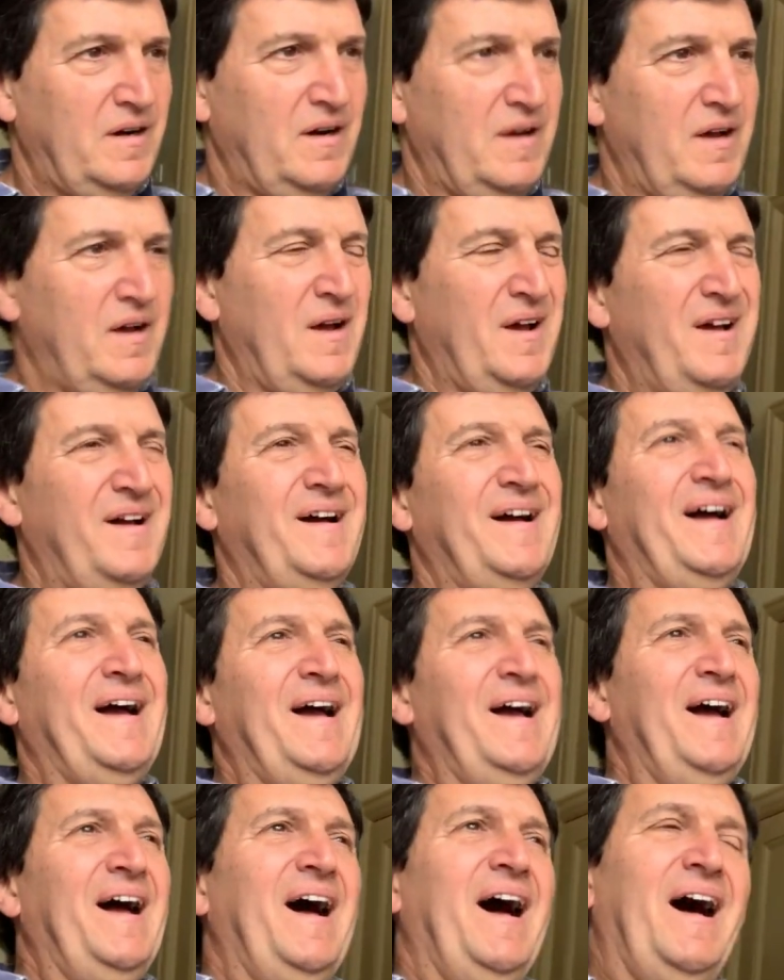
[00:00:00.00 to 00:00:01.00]
London and we had a
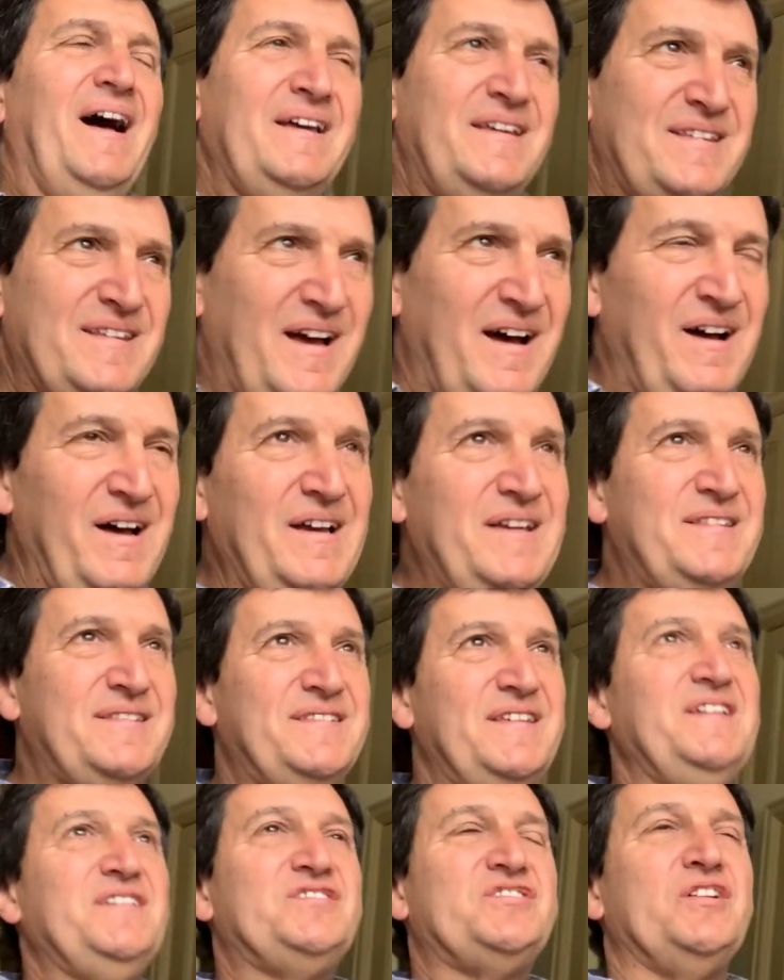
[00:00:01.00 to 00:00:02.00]
chat? I
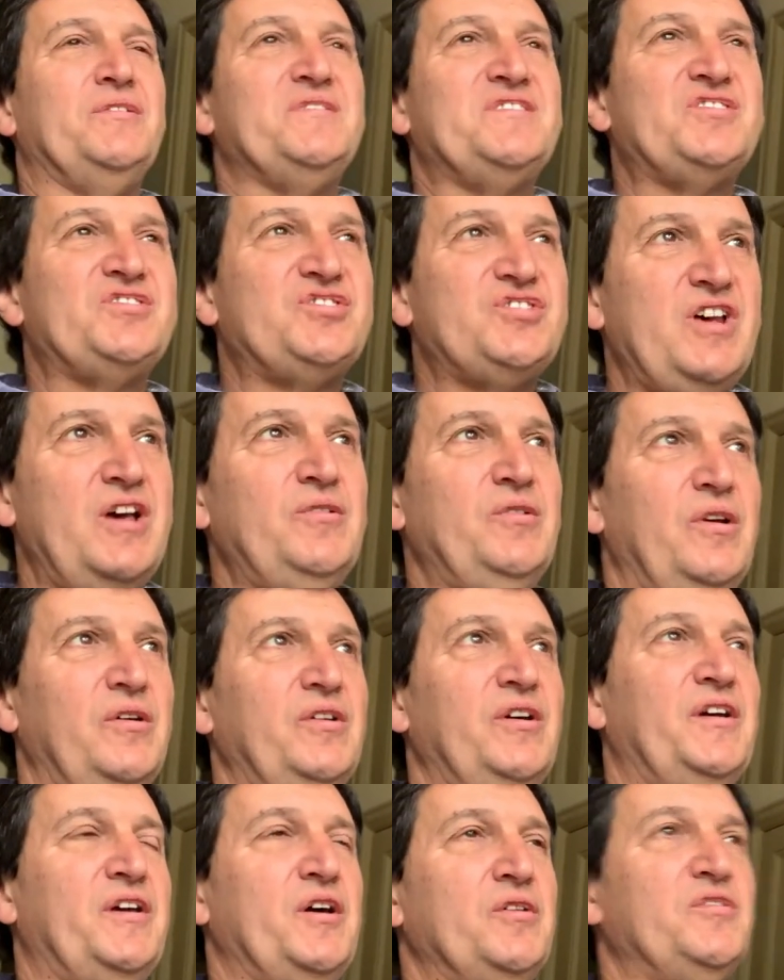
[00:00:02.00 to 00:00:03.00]
think so. It's so
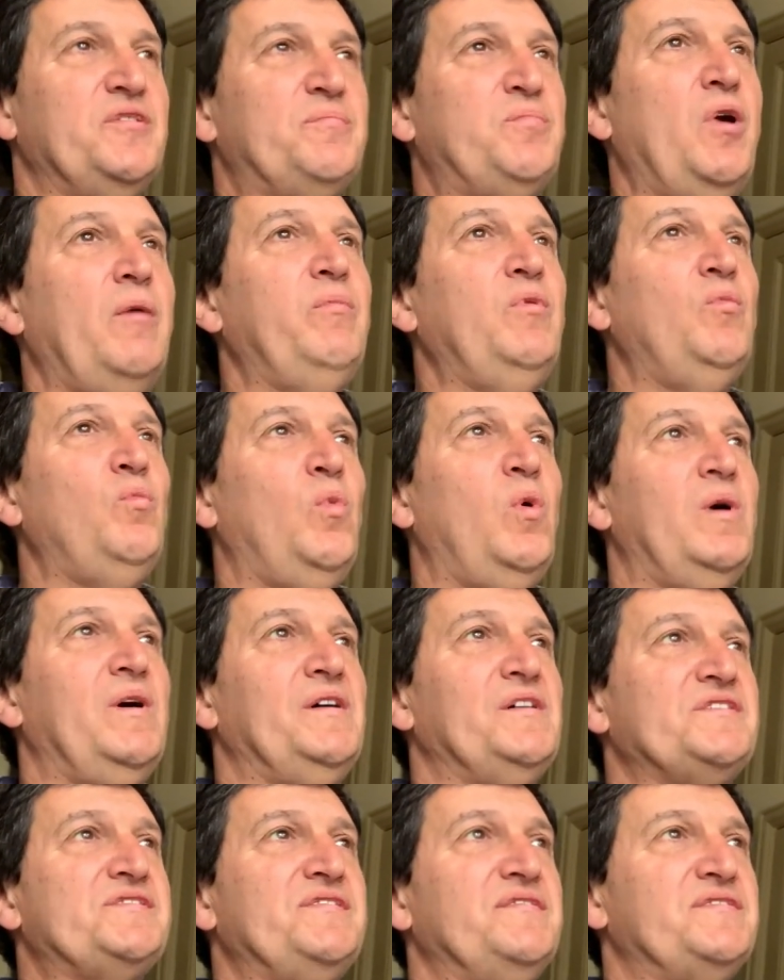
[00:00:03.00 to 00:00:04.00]
long ago. The problem
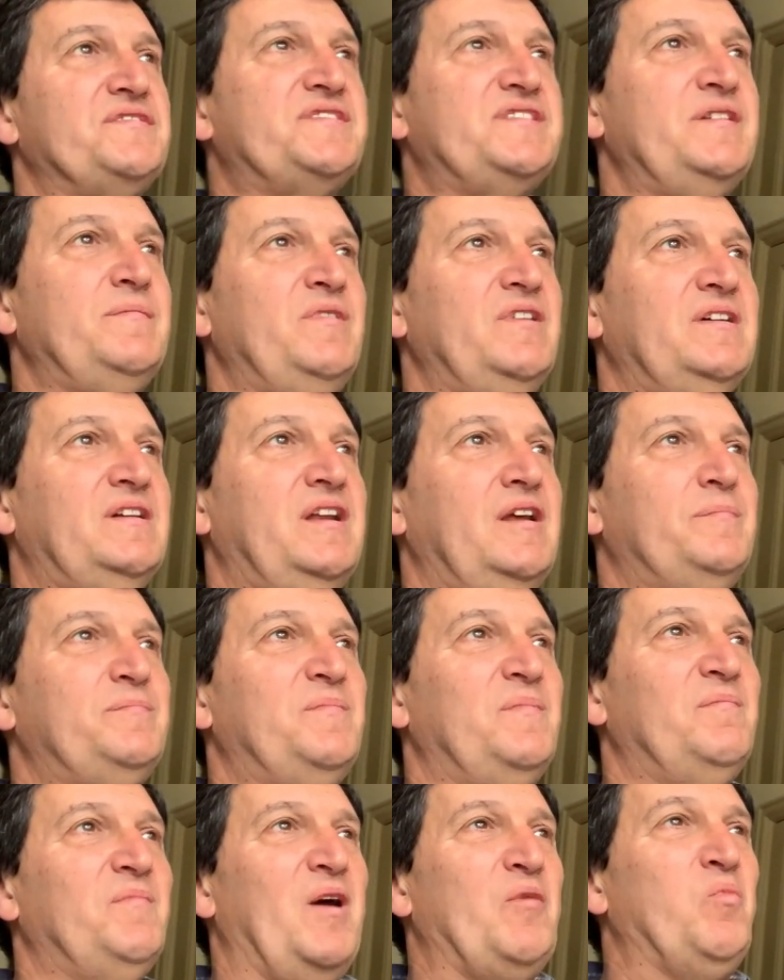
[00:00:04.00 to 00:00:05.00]
was that the cinema
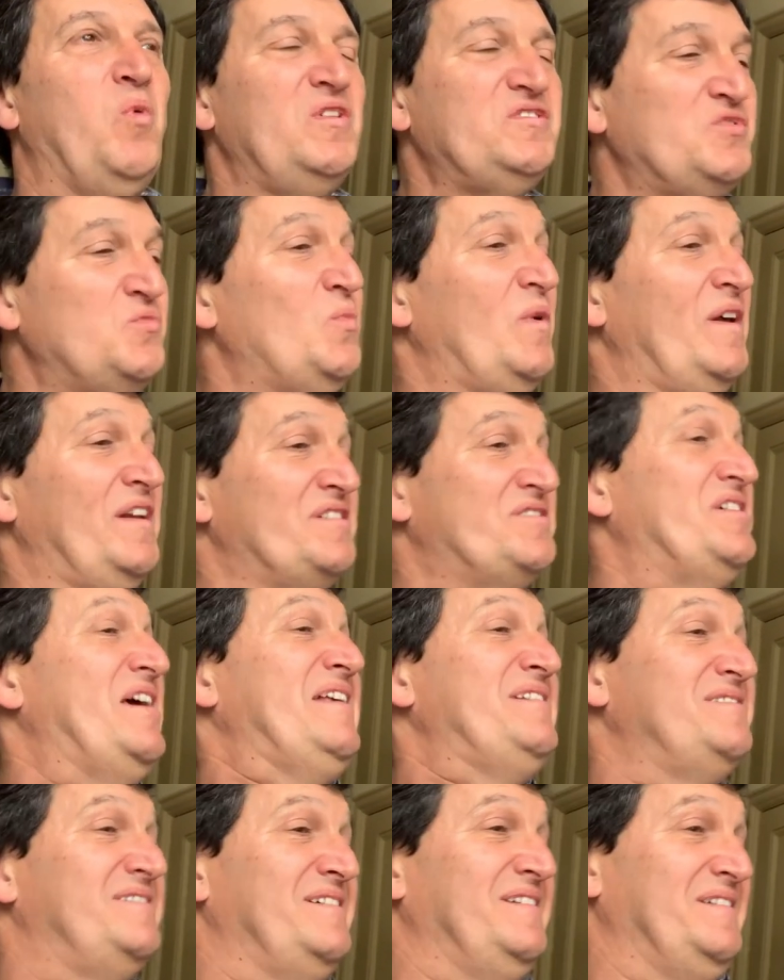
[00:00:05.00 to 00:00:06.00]
club, it wasn't well
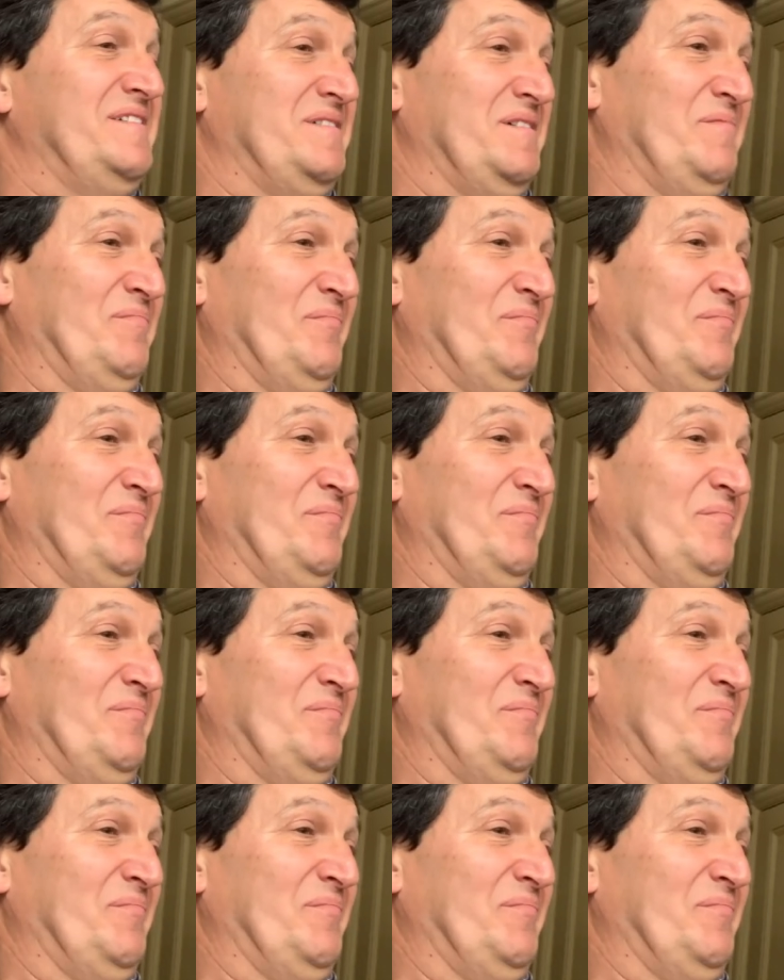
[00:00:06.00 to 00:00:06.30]
attended.